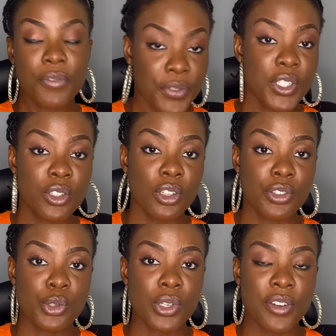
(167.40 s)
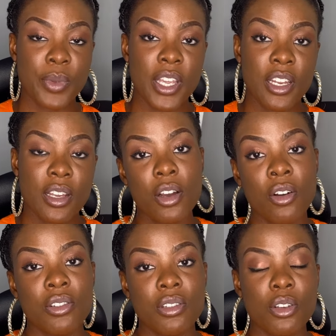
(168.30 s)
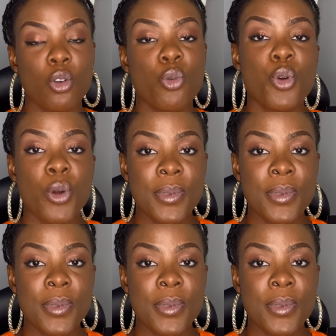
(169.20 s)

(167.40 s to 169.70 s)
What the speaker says: $50 you'd have paid on the GoPro